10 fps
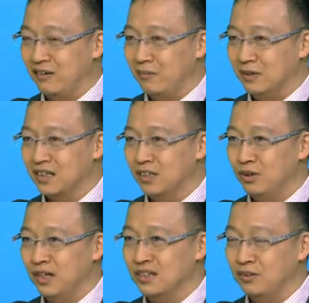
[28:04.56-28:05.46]
government
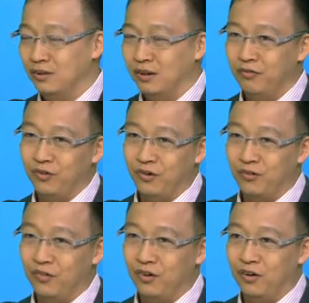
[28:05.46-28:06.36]
suggest?
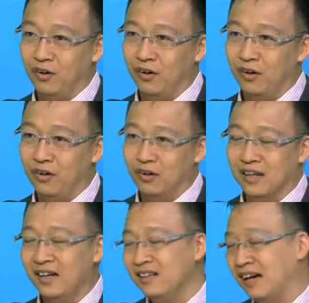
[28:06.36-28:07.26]
For
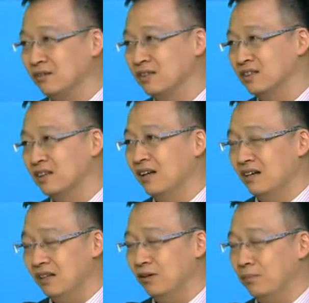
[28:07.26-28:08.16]
10,000
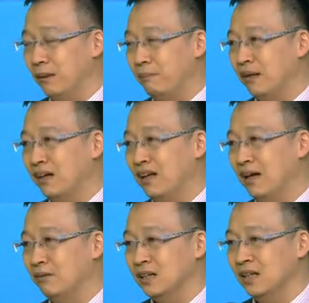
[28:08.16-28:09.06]
new public
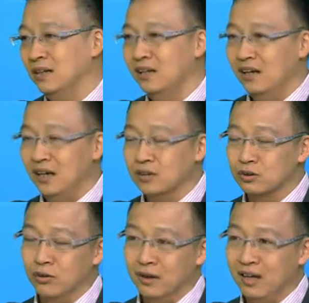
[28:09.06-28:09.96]
housing in
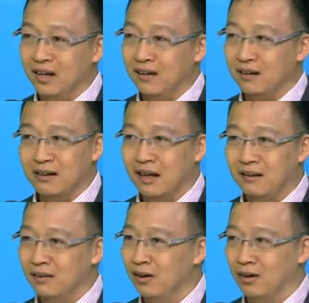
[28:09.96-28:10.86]
Zone A
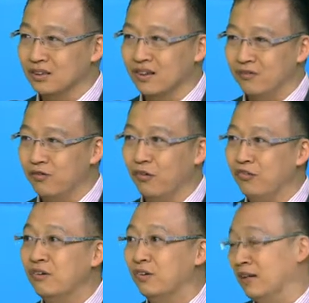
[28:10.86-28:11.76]
cannot
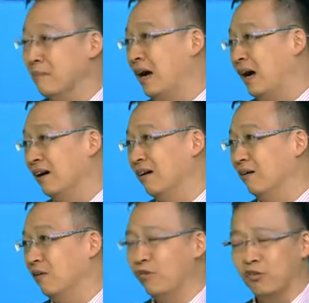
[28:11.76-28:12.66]
fulfill the demand.
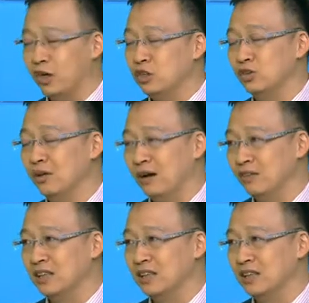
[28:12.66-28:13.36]
For quite sure, I